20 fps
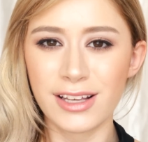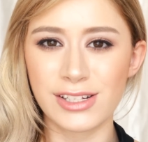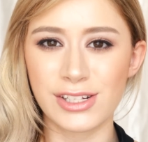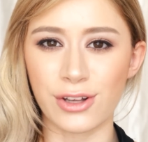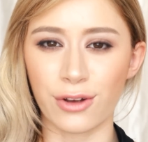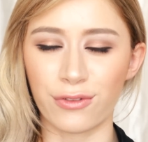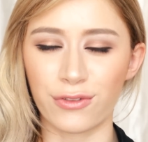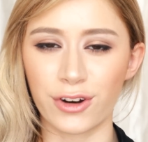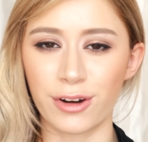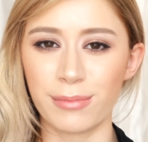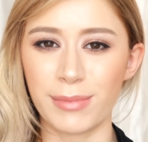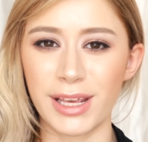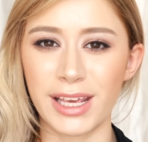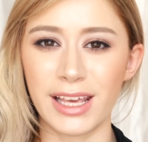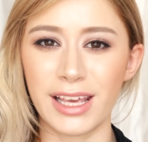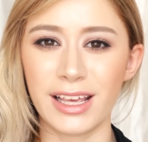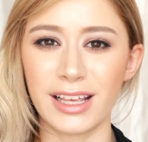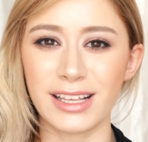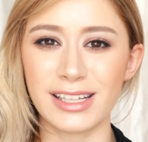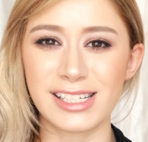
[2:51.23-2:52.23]
So for
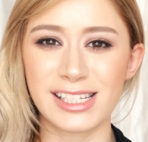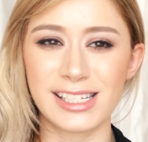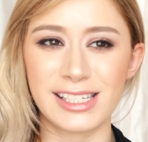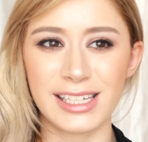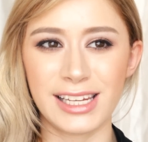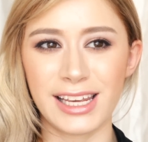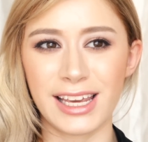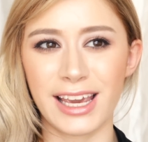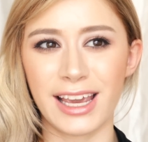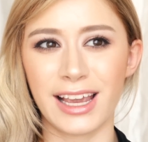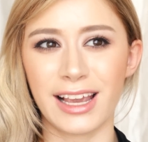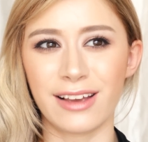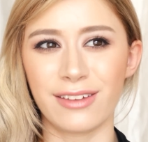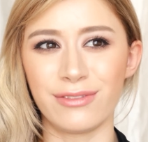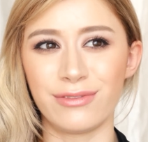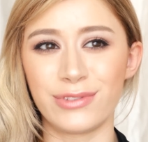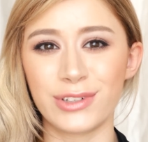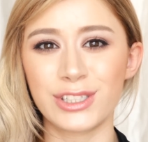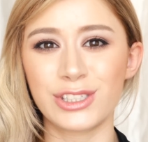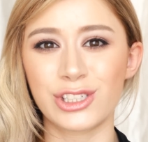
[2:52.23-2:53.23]
me,
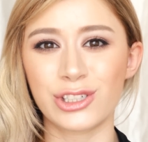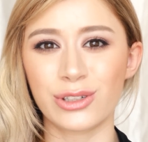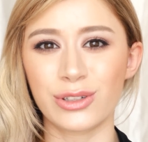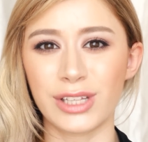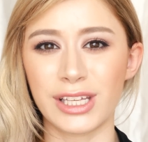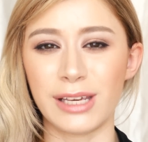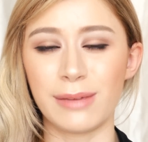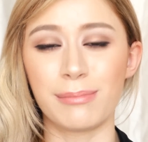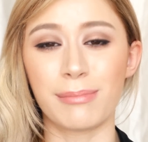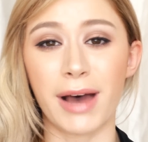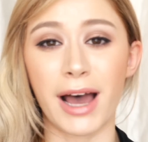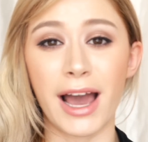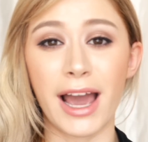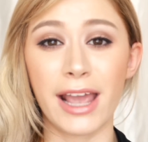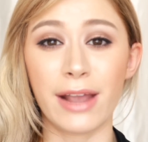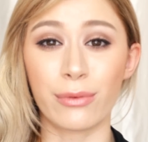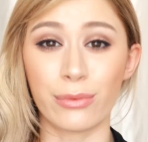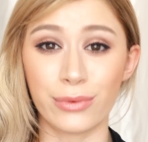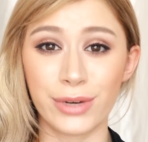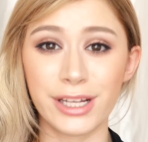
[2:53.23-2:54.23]
seeing visually
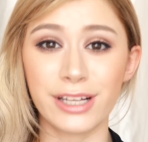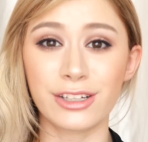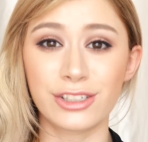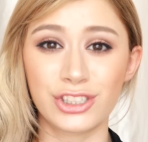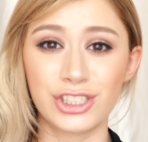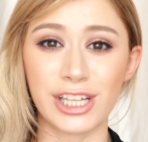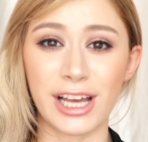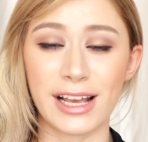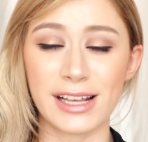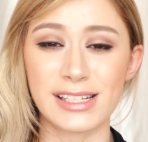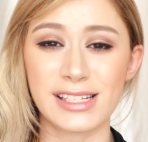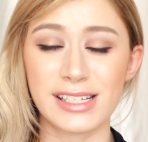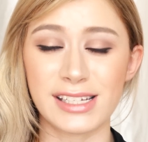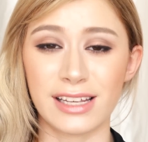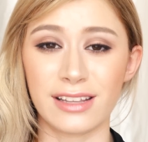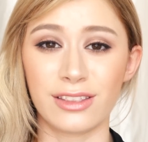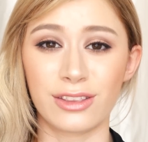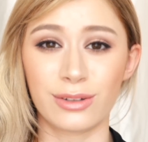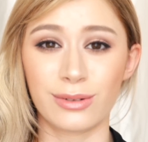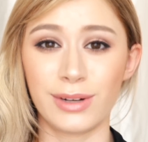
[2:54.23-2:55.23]
my real chest
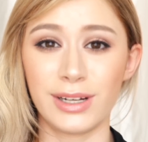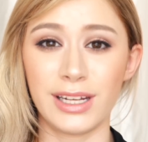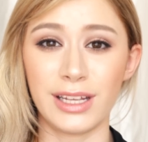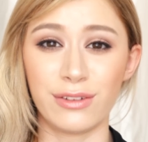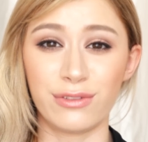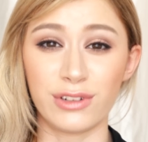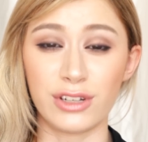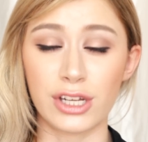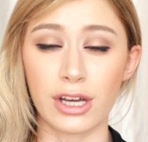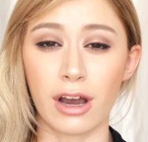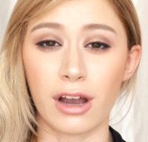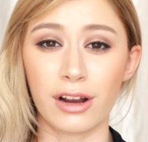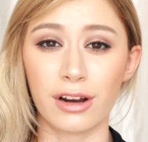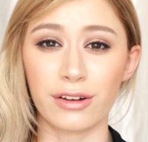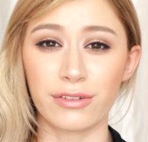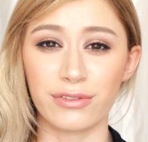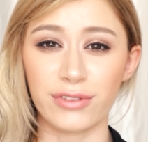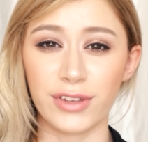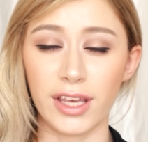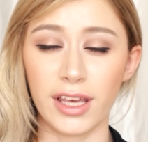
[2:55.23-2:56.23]
in 3D
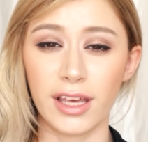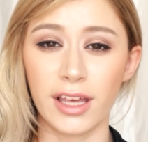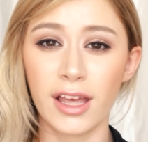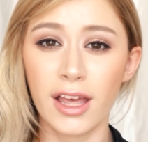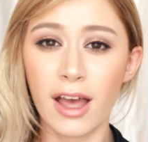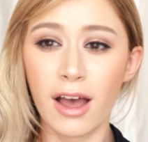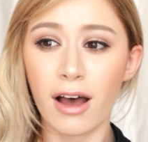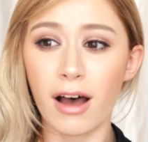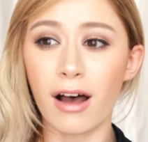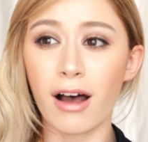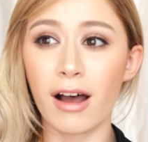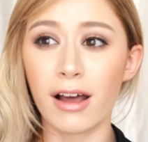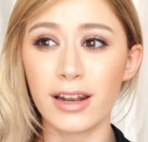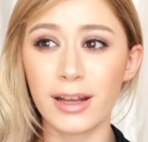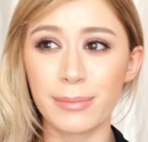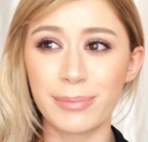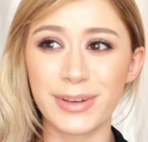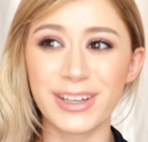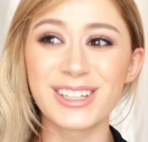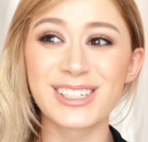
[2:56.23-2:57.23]
photography
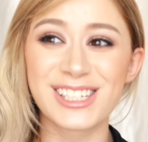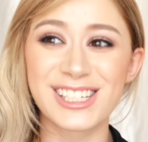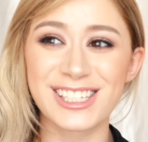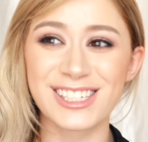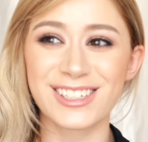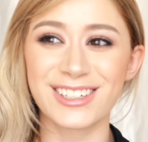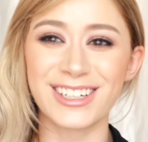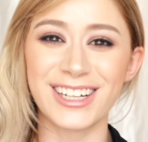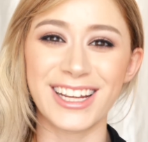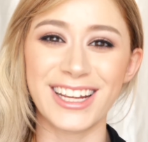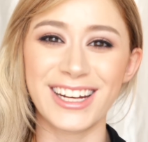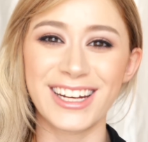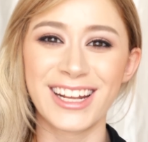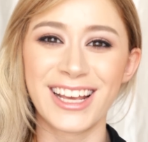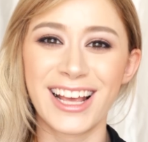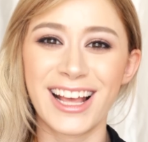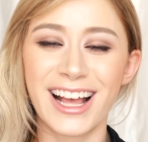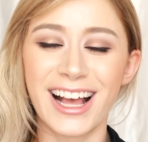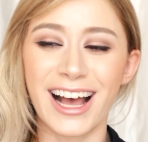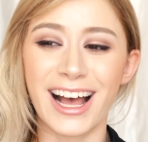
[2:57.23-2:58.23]
on a big
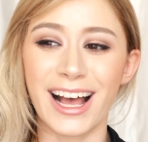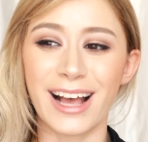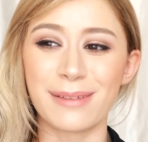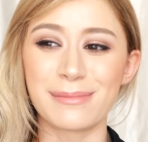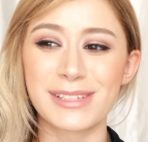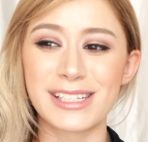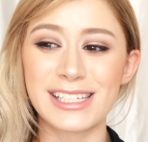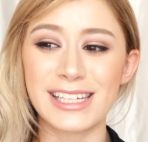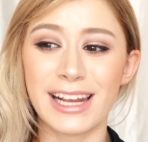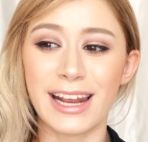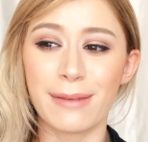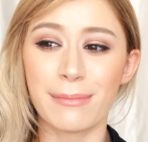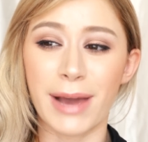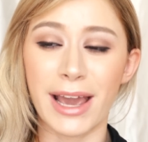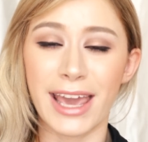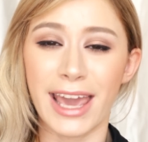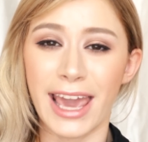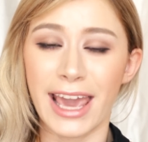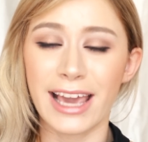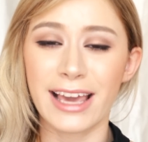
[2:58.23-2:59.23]
screen, seeing
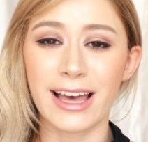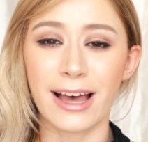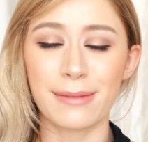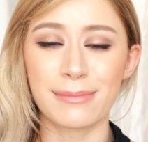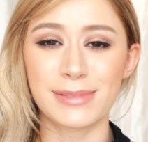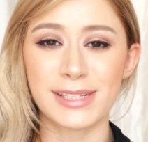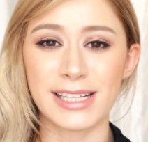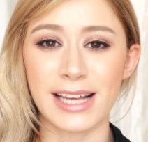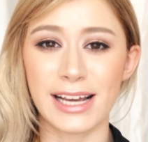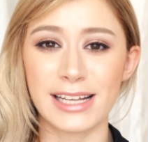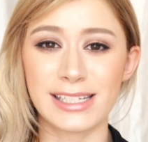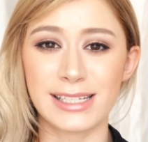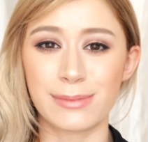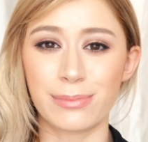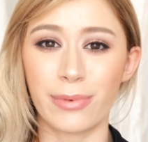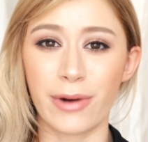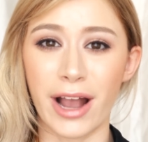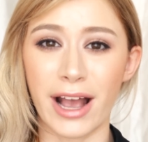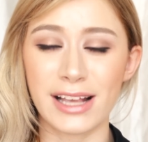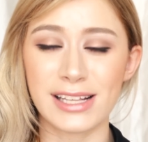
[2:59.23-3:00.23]
my A cup
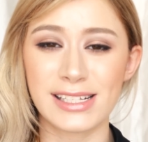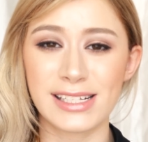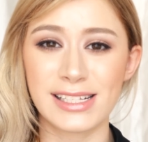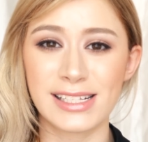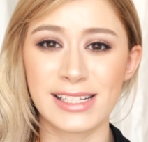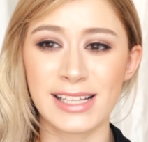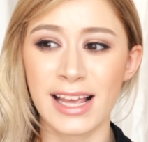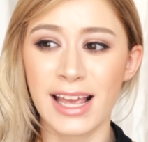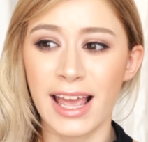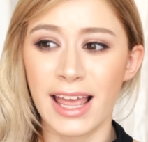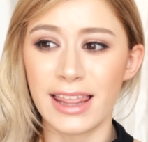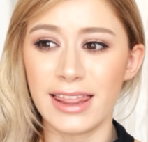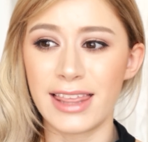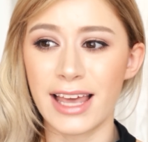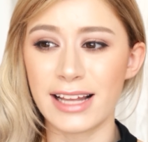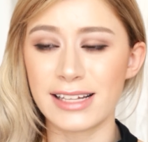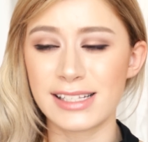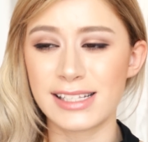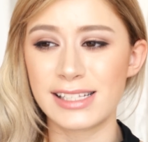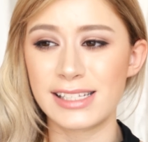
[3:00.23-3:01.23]
sized breasts,
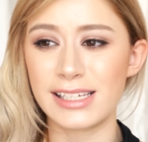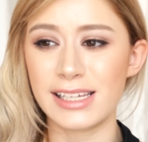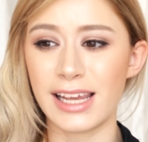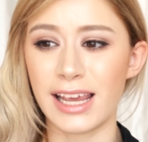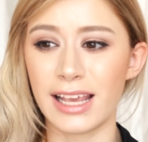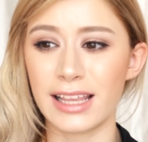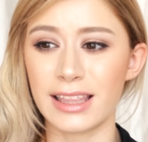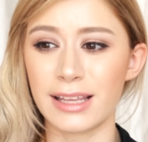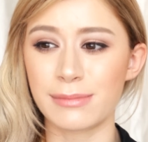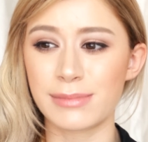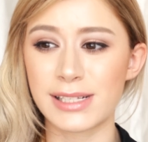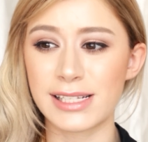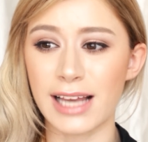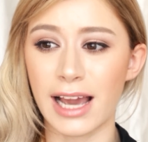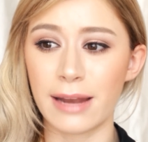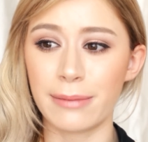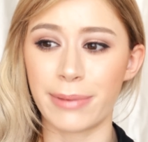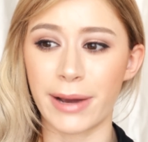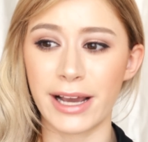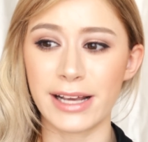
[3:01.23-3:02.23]
then seeing them
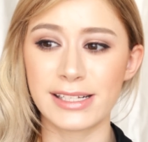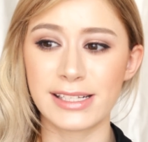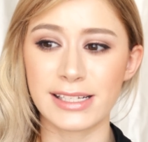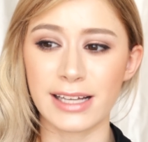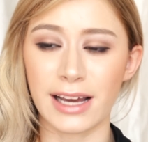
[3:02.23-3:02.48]
side by